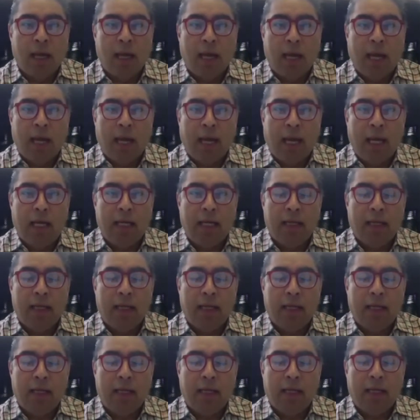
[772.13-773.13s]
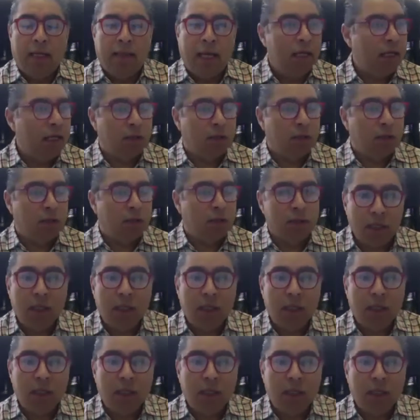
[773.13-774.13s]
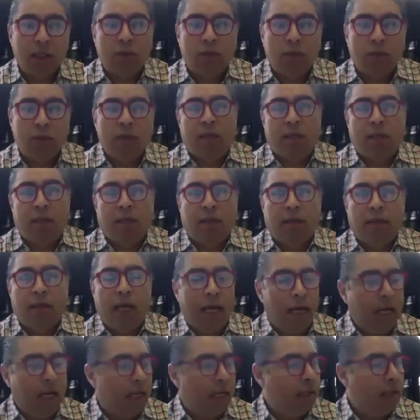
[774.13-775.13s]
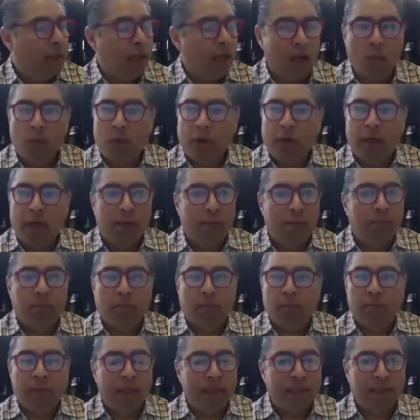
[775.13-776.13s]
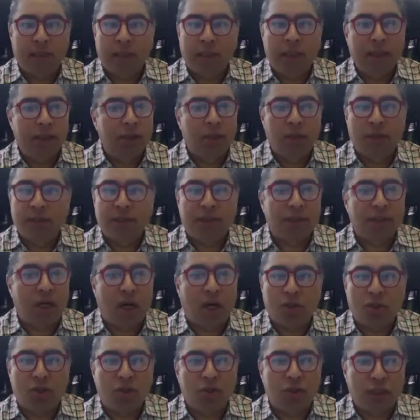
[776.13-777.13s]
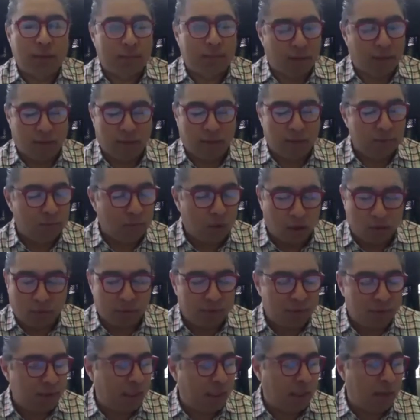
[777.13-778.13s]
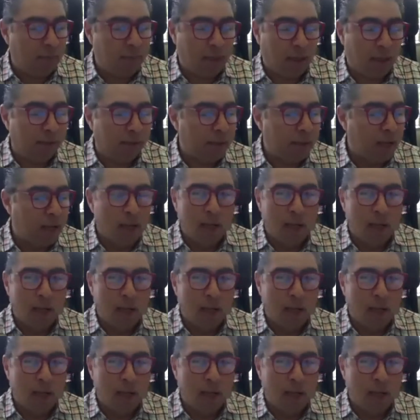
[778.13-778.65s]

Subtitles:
And they needed to be there, and they were listening to discussions about democracy, about